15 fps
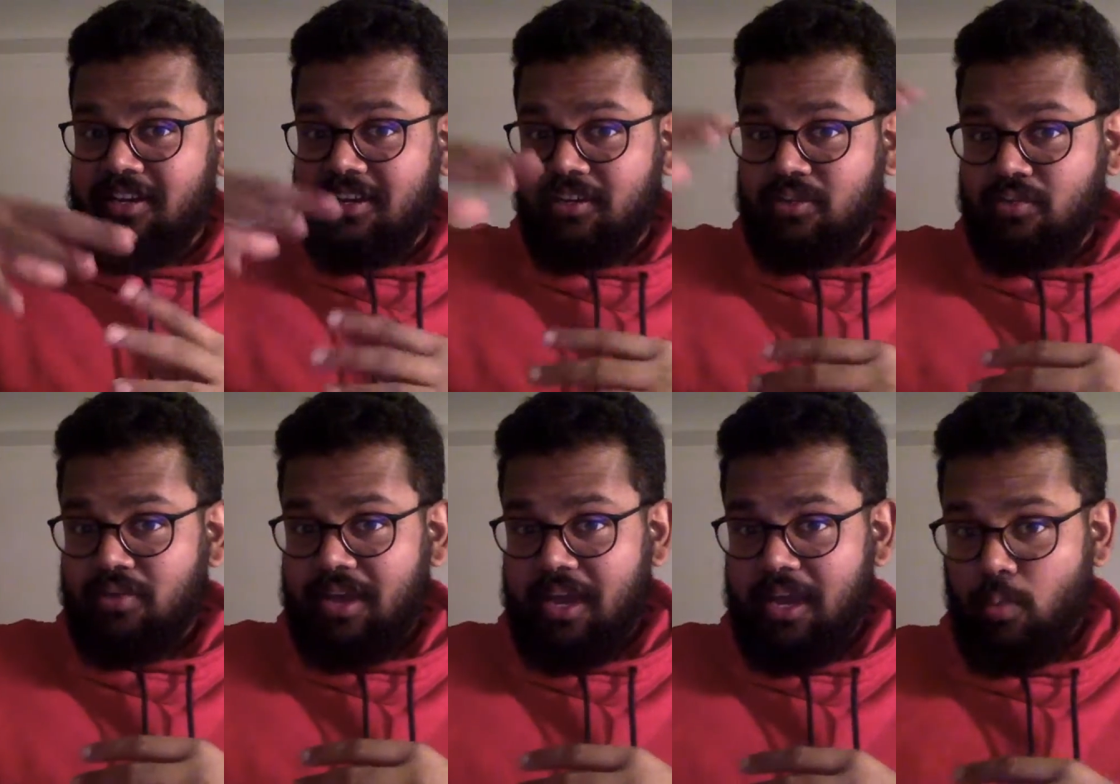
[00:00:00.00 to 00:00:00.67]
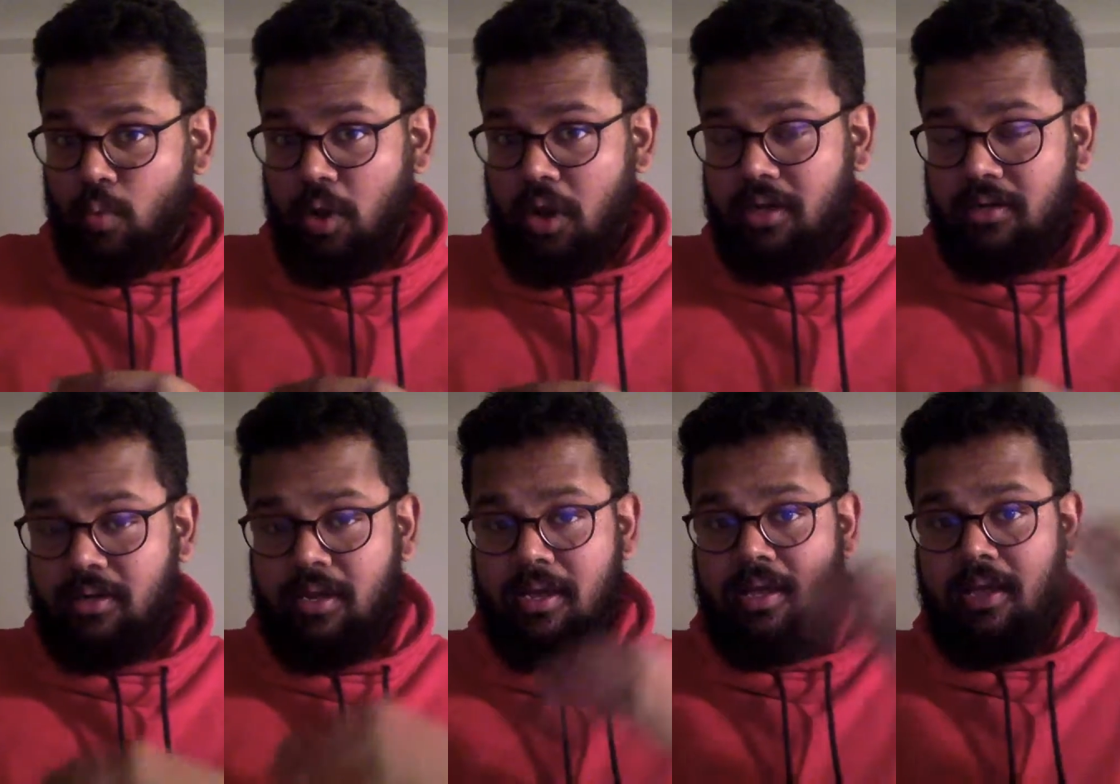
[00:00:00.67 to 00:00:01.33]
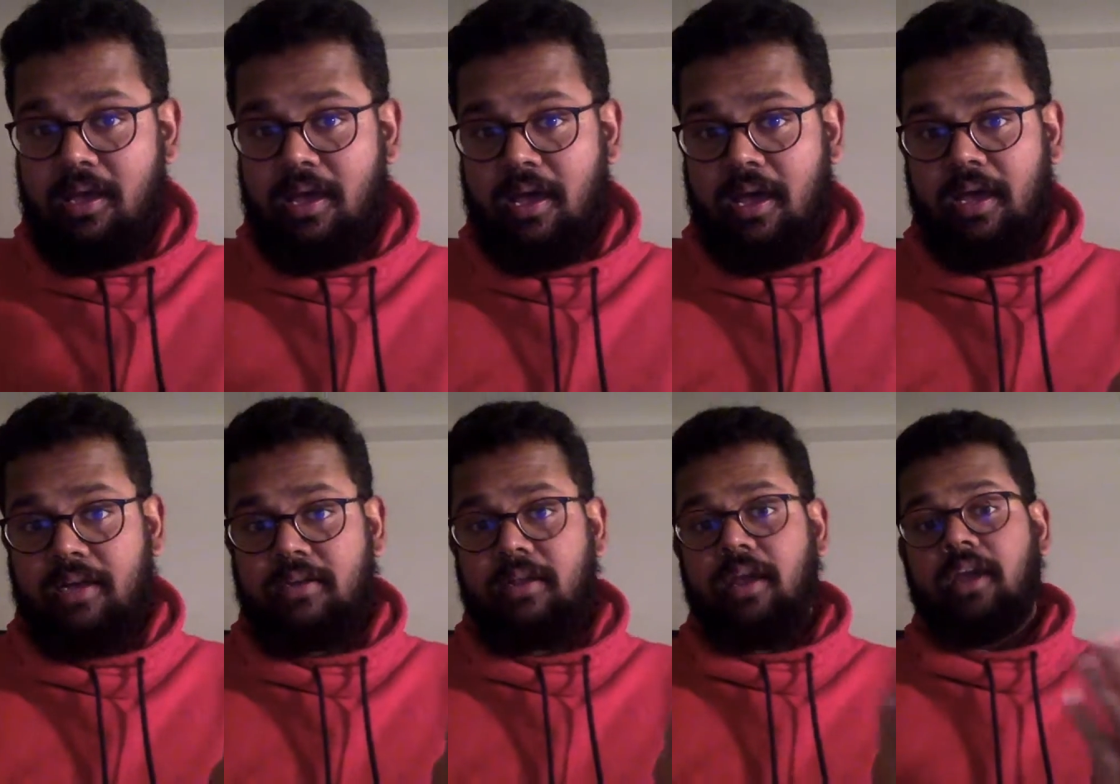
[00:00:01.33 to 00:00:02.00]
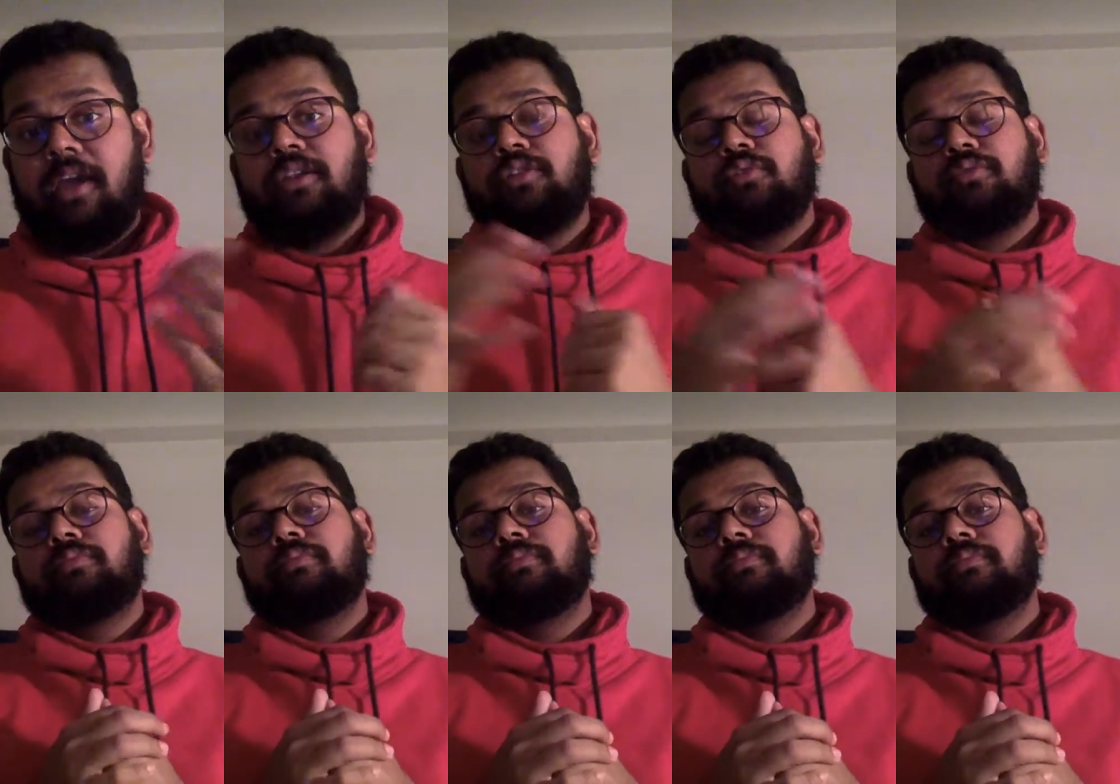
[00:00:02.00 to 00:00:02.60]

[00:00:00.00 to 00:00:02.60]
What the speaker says: into A1 and A2.